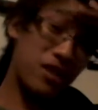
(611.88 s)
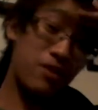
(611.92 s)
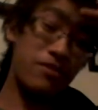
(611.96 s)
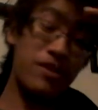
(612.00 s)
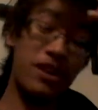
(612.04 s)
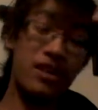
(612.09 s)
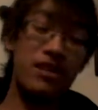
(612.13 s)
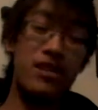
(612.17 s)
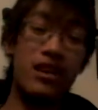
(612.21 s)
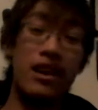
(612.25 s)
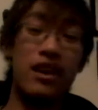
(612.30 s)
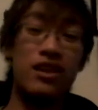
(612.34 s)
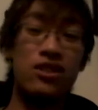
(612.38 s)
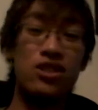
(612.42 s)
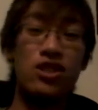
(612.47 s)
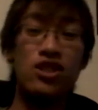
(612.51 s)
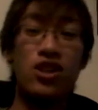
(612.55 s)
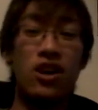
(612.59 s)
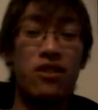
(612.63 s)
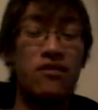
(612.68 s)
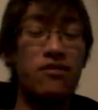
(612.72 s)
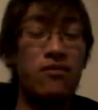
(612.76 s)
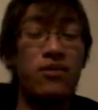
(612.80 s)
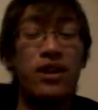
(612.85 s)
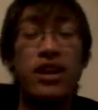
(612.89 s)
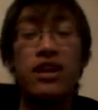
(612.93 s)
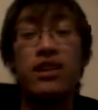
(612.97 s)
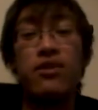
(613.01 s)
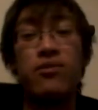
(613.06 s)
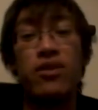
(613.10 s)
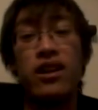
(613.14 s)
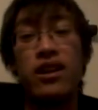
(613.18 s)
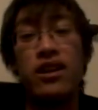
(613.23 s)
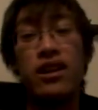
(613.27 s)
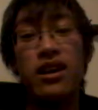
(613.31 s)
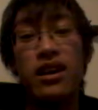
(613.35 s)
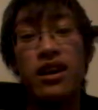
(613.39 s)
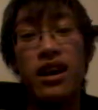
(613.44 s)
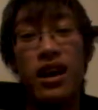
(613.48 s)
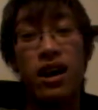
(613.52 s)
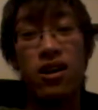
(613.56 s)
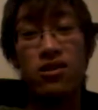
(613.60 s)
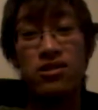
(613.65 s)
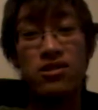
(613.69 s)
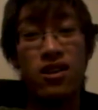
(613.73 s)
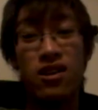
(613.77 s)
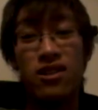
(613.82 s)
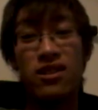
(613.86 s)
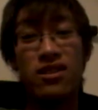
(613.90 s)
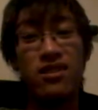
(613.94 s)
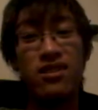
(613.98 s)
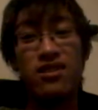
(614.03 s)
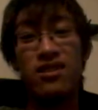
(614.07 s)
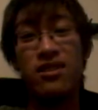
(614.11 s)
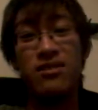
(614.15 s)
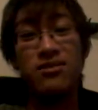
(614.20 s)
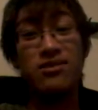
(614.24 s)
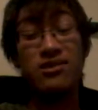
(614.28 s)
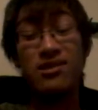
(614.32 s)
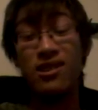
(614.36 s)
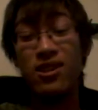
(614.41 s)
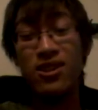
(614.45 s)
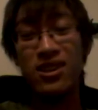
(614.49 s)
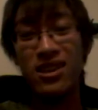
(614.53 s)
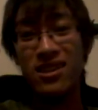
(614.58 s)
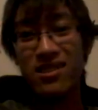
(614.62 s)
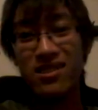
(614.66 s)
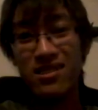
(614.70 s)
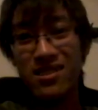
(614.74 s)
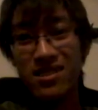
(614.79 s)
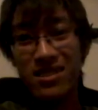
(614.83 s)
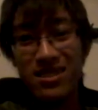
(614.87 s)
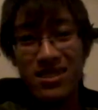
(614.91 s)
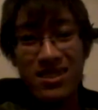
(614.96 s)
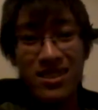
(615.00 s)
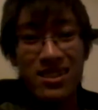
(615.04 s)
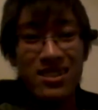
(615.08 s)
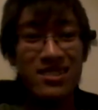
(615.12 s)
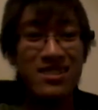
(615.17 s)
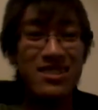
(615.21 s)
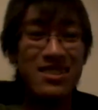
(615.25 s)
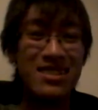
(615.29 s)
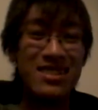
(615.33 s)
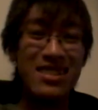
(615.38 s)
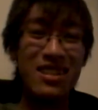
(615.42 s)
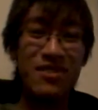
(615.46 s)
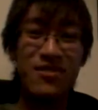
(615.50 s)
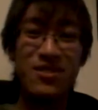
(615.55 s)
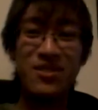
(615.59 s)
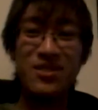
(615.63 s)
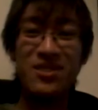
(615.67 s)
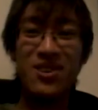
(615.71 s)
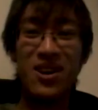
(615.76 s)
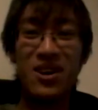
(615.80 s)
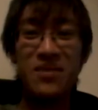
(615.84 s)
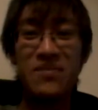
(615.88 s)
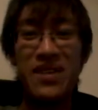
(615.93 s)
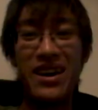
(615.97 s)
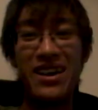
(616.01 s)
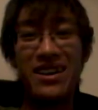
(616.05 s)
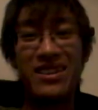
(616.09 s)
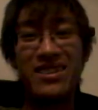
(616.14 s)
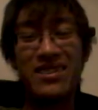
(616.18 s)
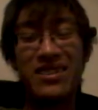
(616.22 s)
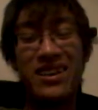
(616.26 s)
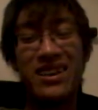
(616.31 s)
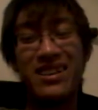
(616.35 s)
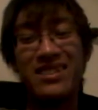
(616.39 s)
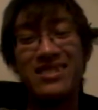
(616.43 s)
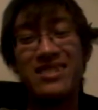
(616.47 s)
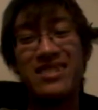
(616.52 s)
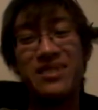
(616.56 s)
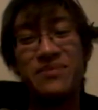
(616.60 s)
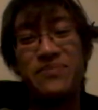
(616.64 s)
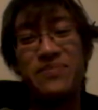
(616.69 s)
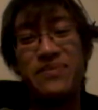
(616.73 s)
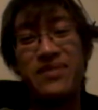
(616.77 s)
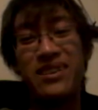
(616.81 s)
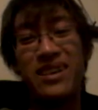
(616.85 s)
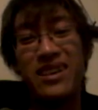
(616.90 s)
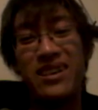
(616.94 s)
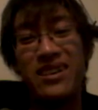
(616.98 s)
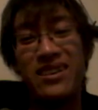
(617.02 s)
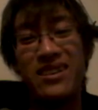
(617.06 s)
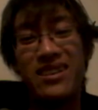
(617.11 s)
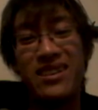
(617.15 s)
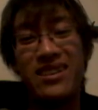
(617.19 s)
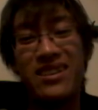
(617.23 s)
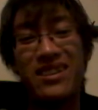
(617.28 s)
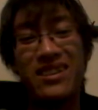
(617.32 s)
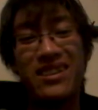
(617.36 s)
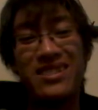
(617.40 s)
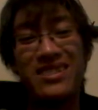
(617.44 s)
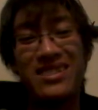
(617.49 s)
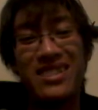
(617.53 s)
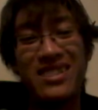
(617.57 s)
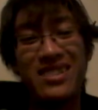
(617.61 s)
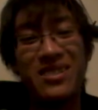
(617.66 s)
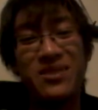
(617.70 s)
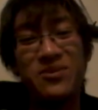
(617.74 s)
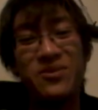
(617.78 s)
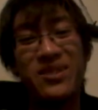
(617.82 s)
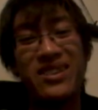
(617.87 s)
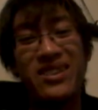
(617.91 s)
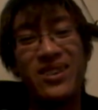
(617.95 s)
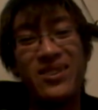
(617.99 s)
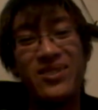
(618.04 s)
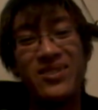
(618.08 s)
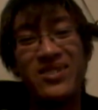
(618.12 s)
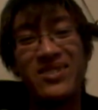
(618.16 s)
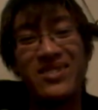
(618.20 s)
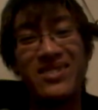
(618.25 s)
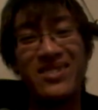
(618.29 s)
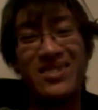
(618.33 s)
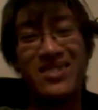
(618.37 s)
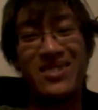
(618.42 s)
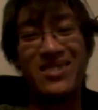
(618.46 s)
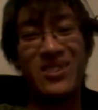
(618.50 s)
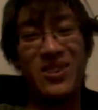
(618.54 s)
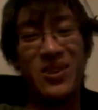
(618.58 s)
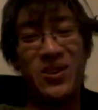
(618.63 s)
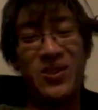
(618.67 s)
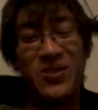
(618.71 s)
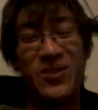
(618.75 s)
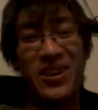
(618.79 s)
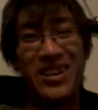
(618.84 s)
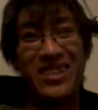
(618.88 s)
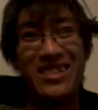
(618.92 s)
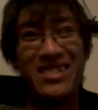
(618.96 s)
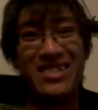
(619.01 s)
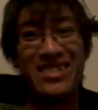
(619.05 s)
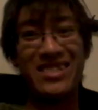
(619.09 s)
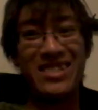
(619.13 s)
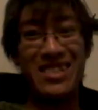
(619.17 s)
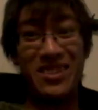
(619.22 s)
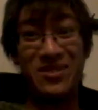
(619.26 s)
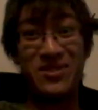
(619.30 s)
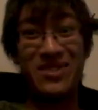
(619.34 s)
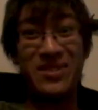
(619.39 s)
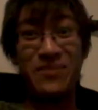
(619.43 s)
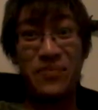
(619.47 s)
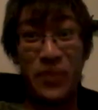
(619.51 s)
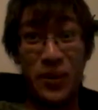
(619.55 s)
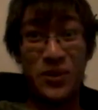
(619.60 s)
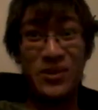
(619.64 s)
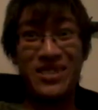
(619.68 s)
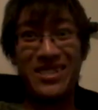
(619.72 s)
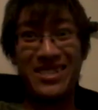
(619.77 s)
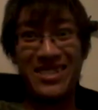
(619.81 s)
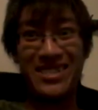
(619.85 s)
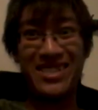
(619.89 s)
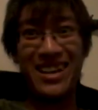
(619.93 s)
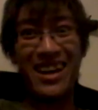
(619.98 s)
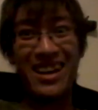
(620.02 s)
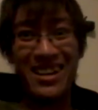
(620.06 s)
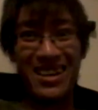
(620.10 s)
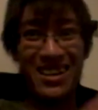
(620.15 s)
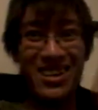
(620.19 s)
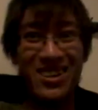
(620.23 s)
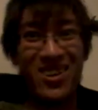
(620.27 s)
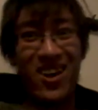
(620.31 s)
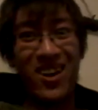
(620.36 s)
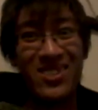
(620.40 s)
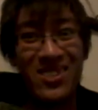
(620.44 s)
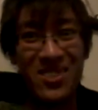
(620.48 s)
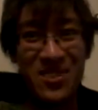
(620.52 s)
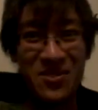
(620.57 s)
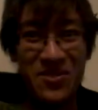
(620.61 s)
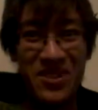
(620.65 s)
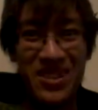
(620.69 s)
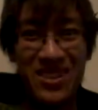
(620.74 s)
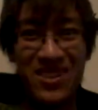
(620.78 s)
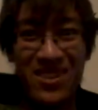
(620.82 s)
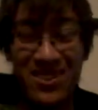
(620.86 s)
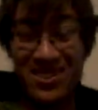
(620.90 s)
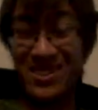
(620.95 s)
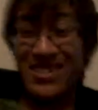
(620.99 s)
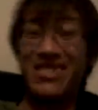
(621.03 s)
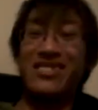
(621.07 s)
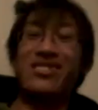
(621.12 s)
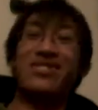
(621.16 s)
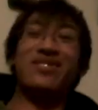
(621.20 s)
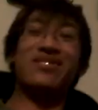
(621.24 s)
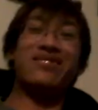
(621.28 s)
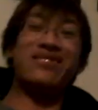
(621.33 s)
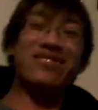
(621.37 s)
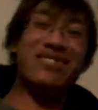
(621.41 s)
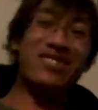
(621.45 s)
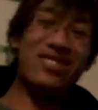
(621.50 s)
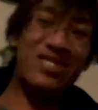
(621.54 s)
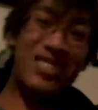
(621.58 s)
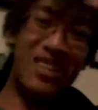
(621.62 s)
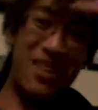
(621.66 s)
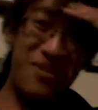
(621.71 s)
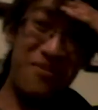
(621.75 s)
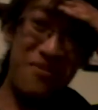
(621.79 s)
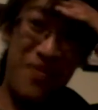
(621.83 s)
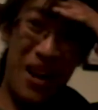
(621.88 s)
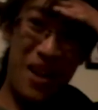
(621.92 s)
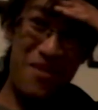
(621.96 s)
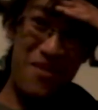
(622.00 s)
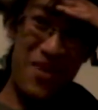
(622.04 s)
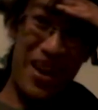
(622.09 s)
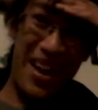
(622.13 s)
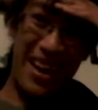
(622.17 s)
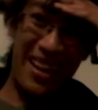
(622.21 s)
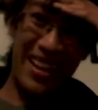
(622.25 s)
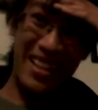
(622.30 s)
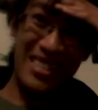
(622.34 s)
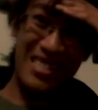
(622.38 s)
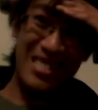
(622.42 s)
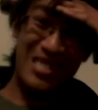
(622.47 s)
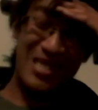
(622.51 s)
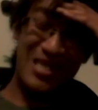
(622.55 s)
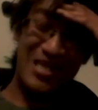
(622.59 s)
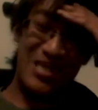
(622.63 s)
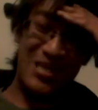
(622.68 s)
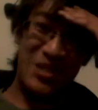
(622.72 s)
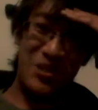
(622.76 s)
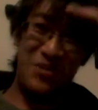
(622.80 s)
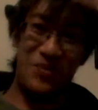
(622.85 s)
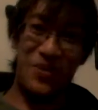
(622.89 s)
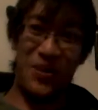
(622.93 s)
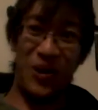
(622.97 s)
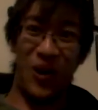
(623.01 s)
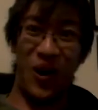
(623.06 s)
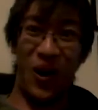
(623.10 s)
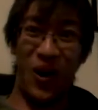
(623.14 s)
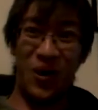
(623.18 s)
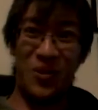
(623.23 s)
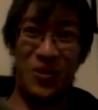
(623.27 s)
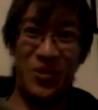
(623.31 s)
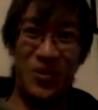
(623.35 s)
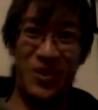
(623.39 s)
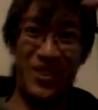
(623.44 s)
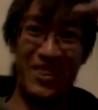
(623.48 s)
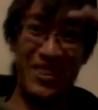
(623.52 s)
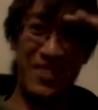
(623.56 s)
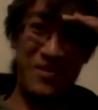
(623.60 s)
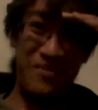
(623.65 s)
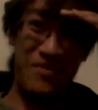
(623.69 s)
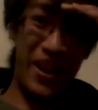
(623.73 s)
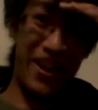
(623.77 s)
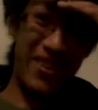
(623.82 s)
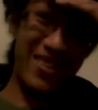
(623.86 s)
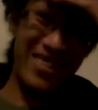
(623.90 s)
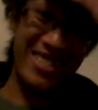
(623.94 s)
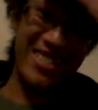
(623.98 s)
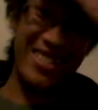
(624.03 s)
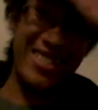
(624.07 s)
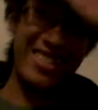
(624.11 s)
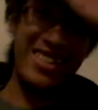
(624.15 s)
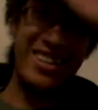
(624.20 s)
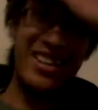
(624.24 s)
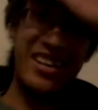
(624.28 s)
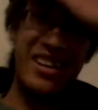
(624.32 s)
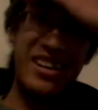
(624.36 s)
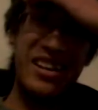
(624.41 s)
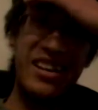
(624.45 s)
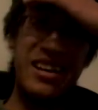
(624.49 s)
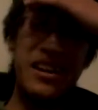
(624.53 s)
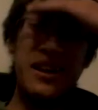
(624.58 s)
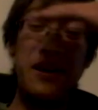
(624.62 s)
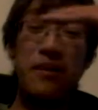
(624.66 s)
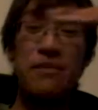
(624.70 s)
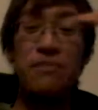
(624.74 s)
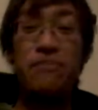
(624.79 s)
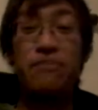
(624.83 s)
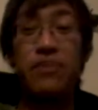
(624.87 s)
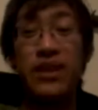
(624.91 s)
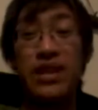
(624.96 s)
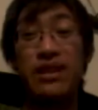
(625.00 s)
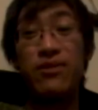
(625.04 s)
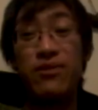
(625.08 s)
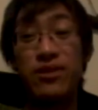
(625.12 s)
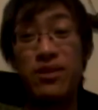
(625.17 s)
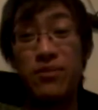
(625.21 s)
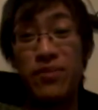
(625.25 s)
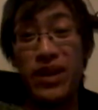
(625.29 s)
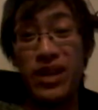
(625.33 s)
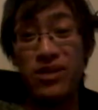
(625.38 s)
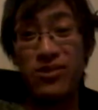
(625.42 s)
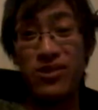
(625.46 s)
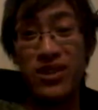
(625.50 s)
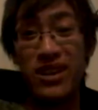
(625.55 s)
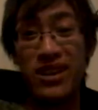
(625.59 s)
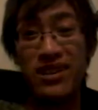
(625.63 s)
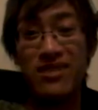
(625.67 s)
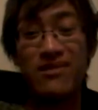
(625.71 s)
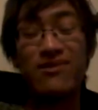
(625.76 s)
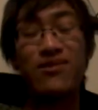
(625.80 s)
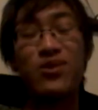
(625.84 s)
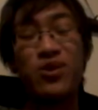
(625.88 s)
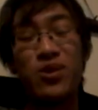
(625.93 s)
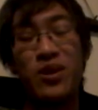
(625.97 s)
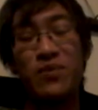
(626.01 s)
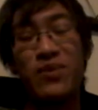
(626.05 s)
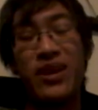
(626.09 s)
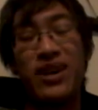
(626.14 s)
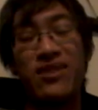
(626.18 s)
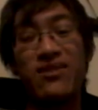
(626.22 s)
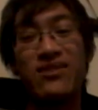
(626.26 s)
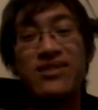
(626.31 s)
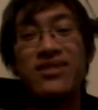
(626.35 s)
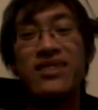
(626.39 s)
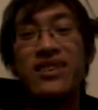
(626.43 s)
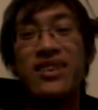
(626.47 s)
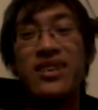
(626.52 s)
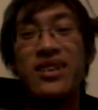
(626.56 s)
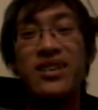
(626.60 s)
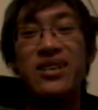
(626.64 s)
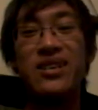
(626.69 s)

or something like that. Shop. Well, anyway, I was looking to see if it was automatic, and it had tinted windows, so I didn't see there was a person inside, and he knocked on the window. Shit, my bad. That's super awkward, embarrassing. But he was a Petrolhead, 3 pedals.